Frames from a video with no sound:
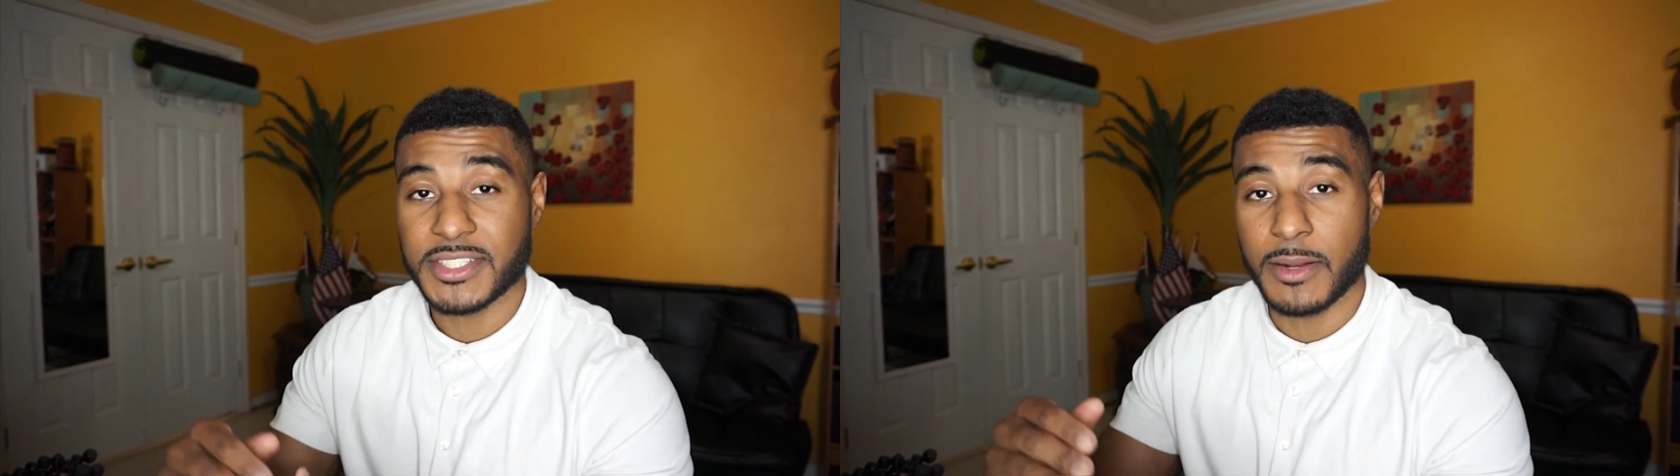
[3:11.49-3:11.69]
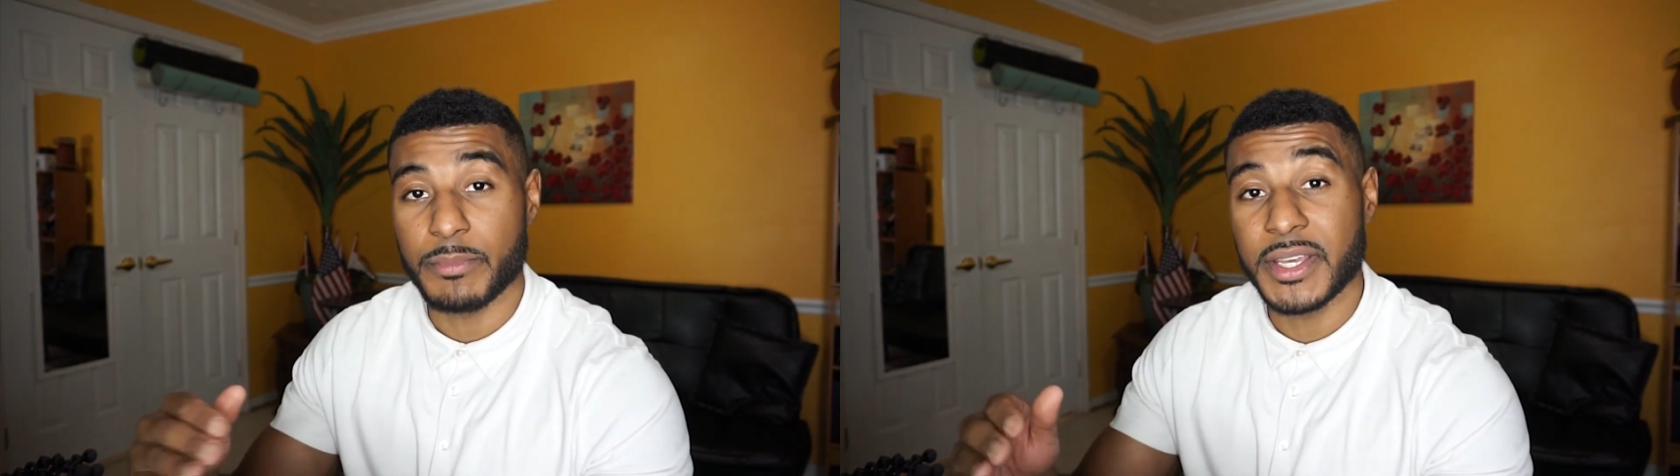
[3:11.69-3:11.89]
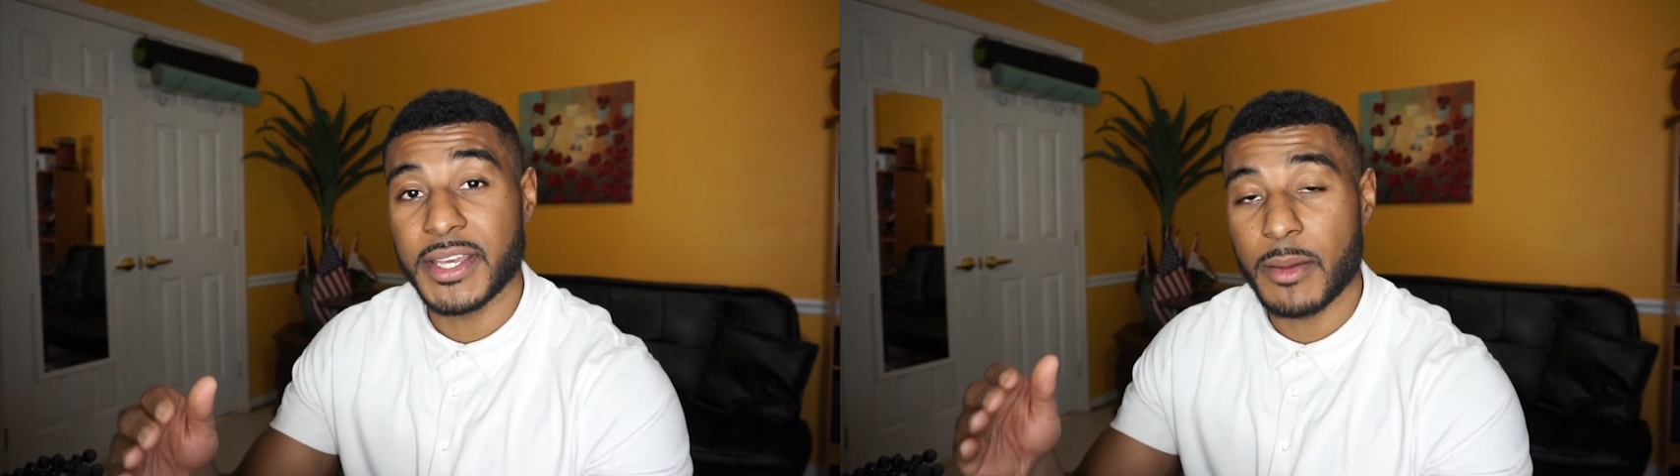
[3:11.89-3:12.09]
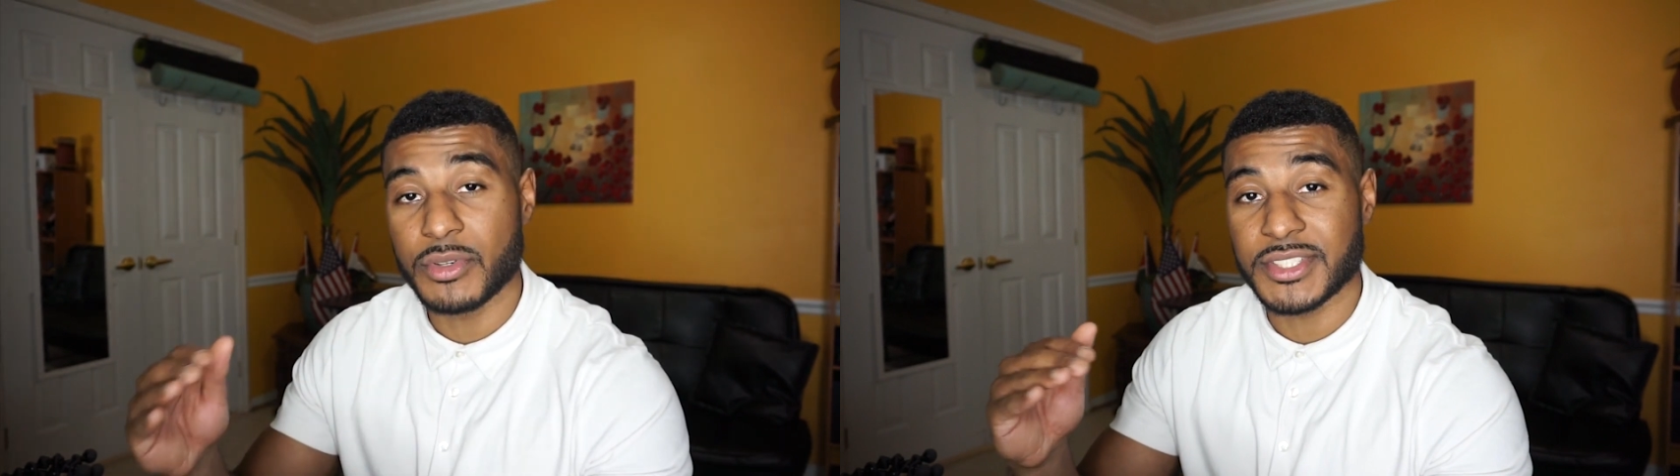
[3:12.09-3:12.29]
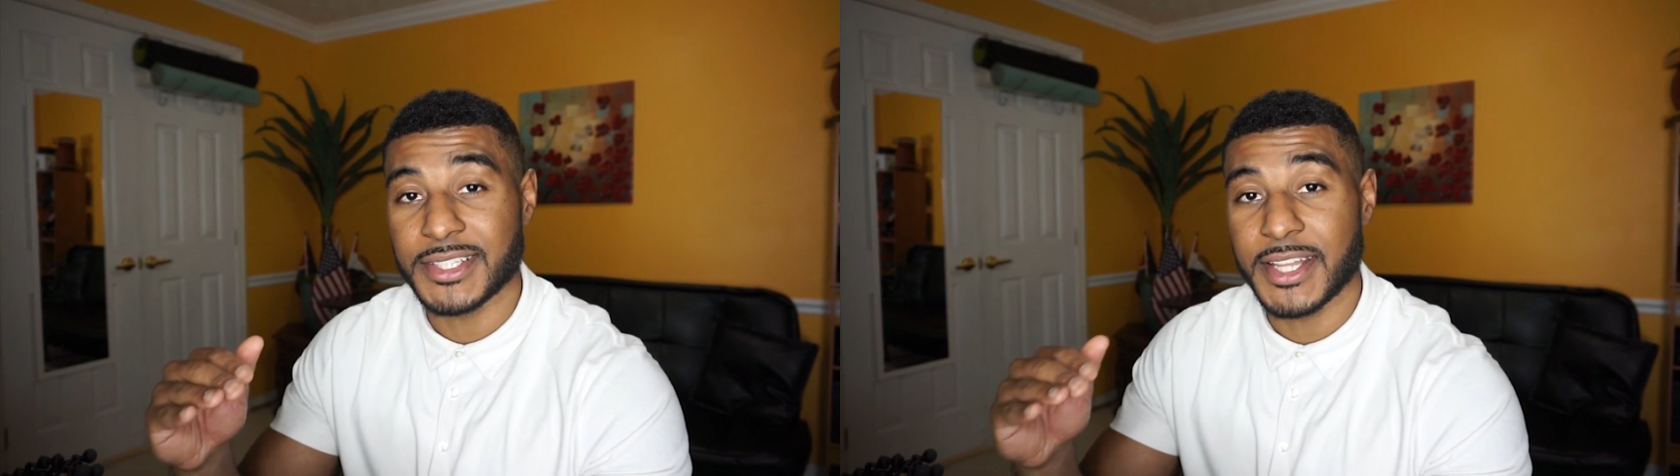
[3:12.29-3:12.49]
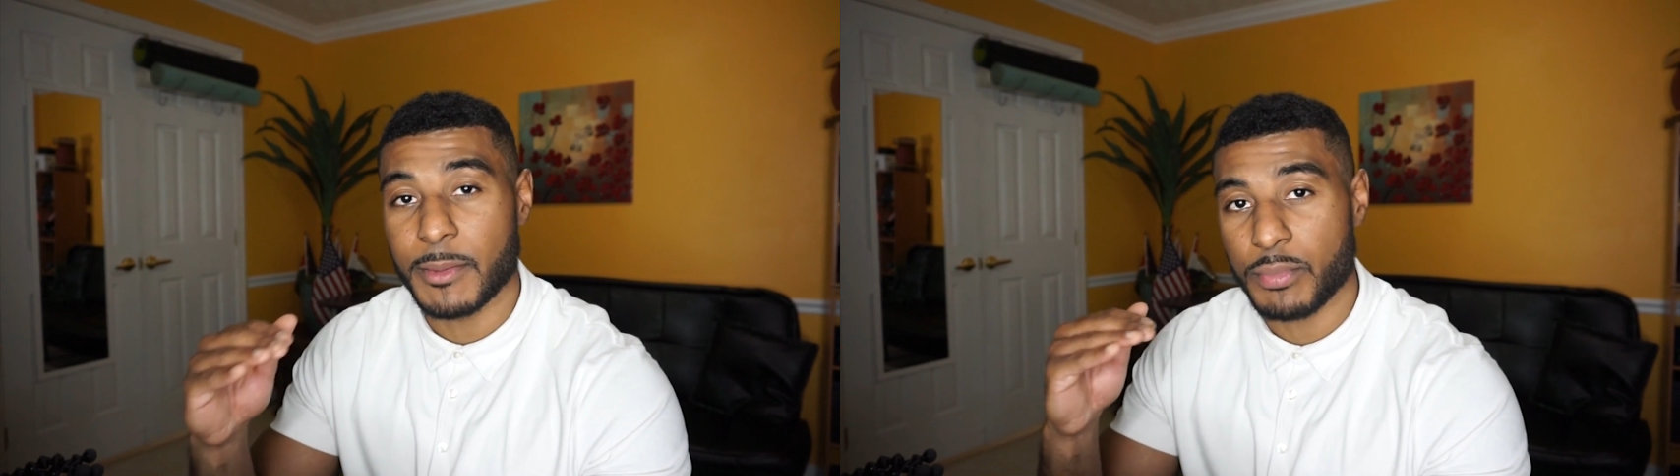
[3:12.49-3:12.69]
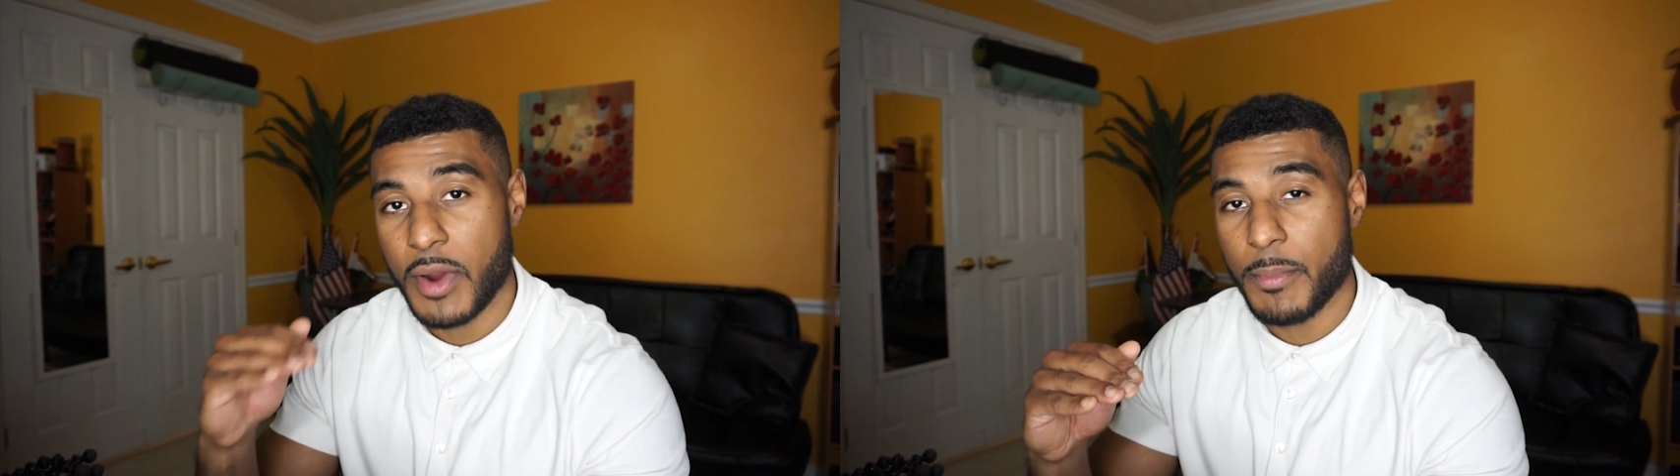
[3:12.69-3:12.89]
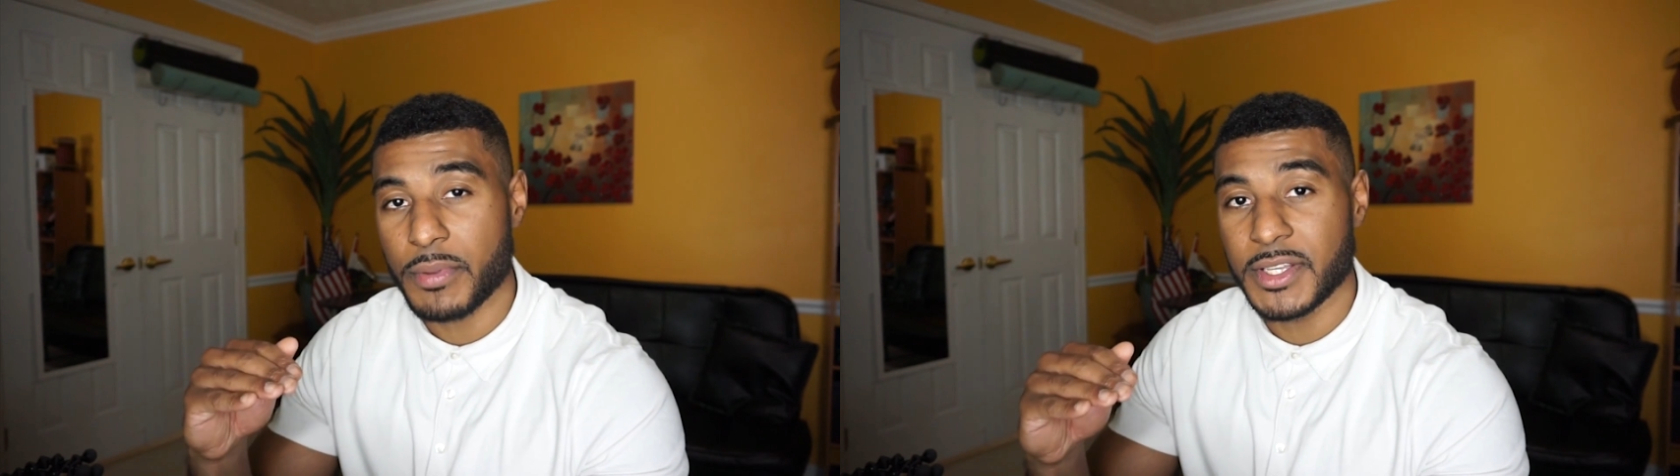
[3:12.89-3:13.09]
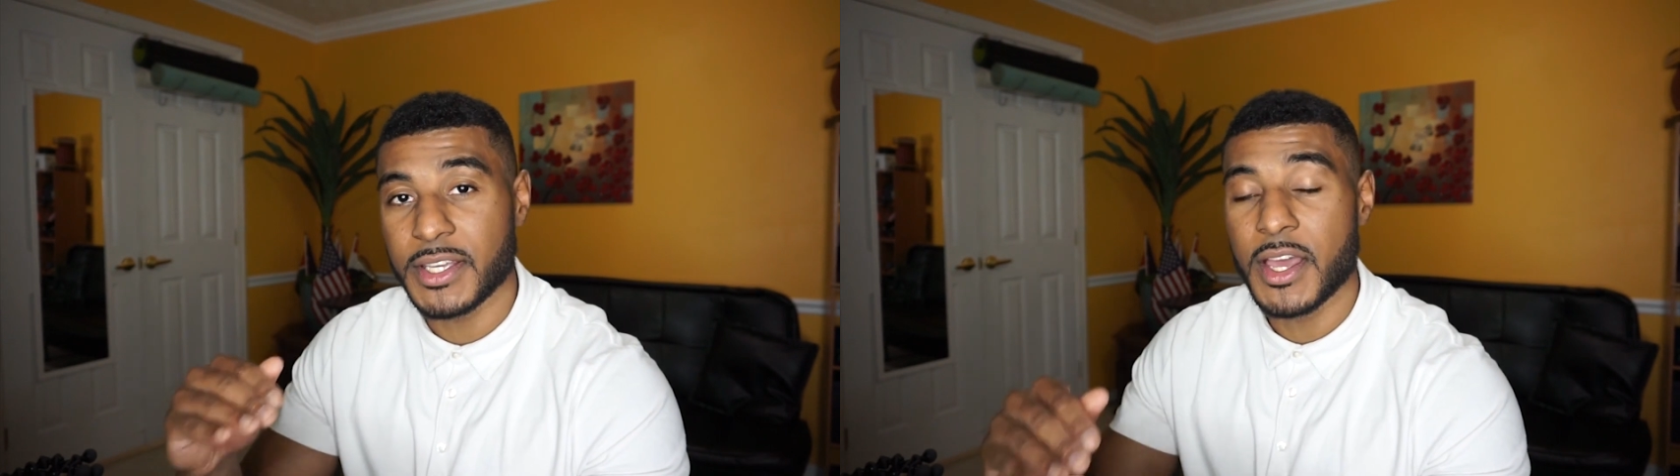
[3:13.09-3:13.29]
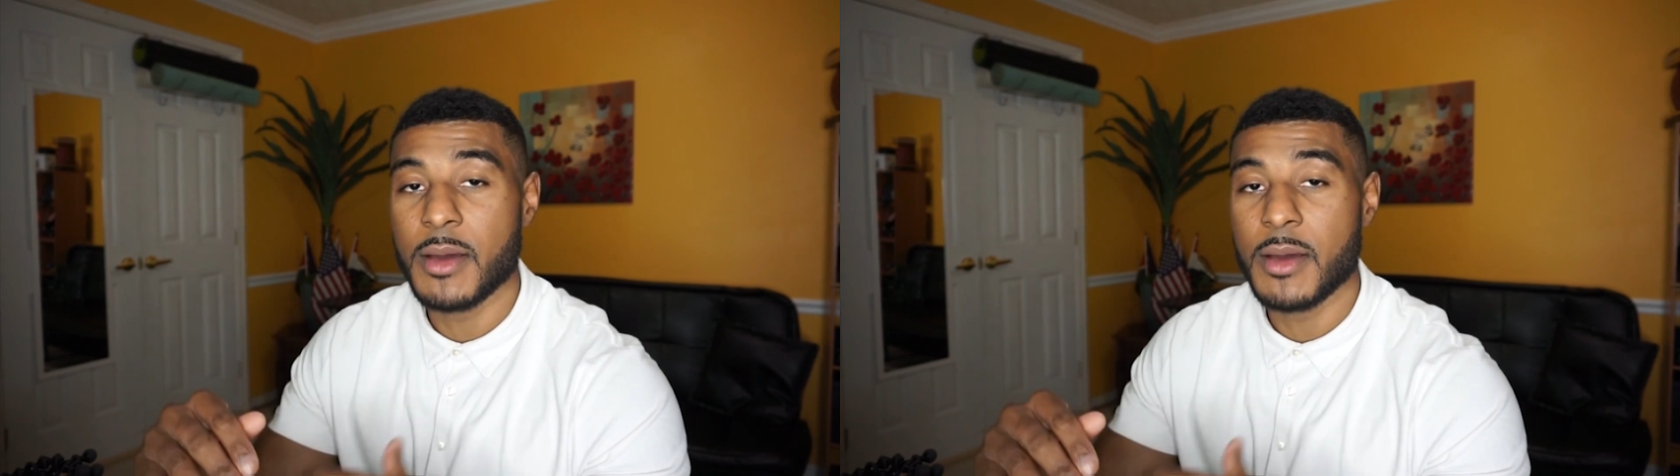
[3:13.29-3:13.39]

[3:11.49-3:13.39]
on being able to land properly